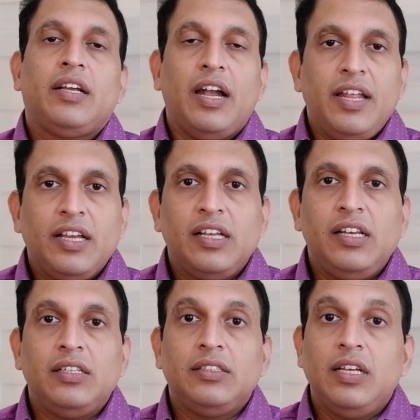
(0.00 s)
cardiac
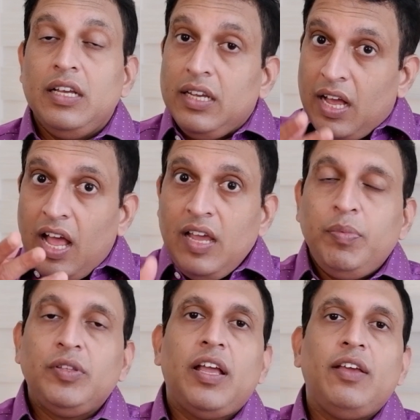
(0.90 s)
illness.
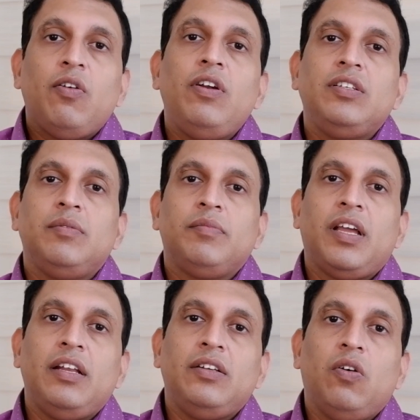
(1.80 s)

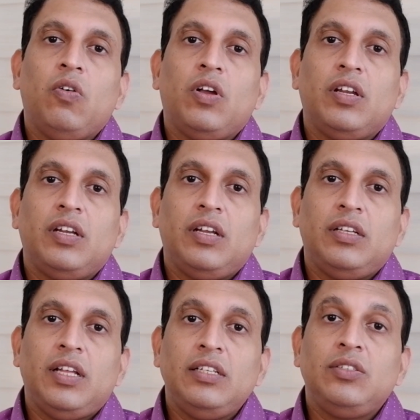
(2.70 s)
Hypothyroidism can occur,
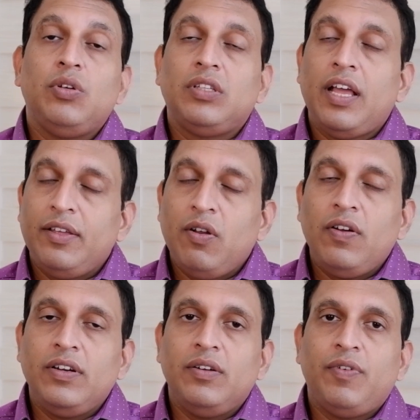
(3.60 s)
that is your
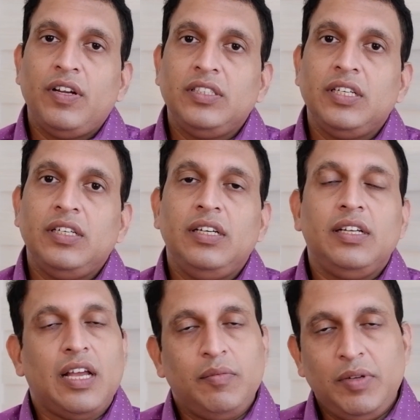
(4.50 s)
thyroid function
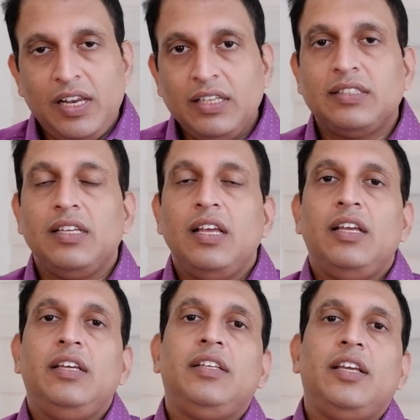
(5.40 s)
can be less
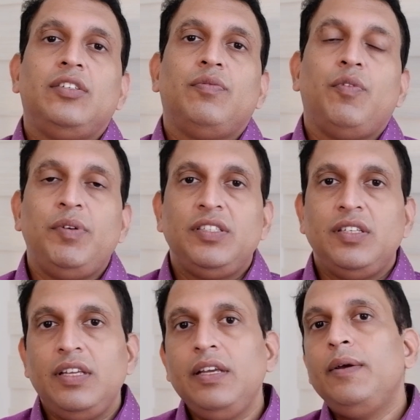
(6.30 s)
in case of
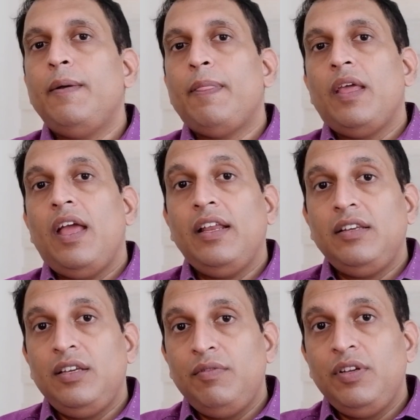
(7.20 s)
obesity.
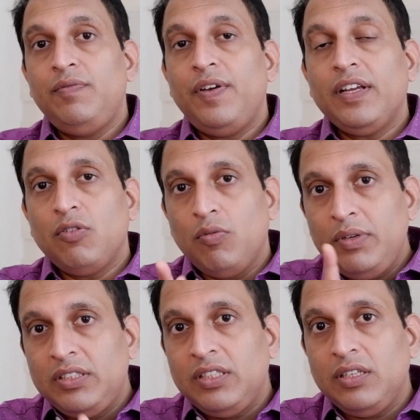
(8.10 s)
And in fact,
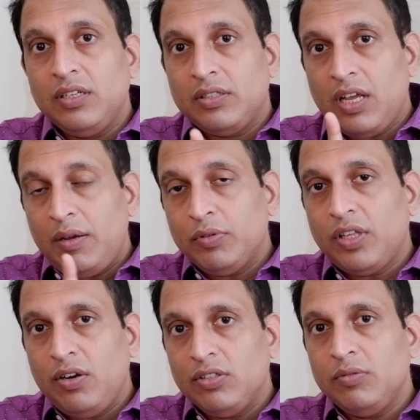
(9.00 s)
obesity,
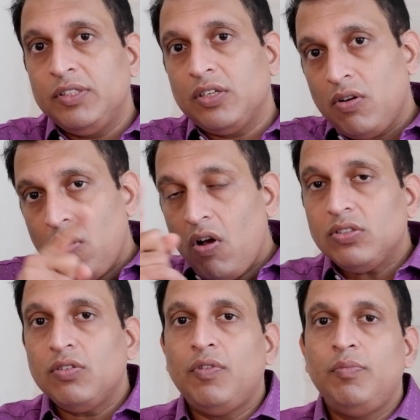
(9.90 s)
hypothyroidism is a
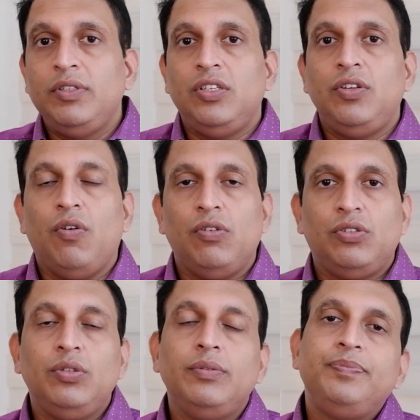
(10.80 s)
cause of obesity
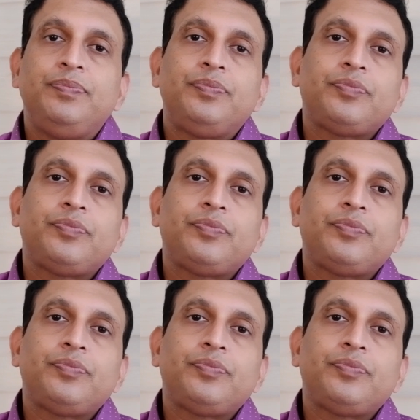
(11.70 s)
also.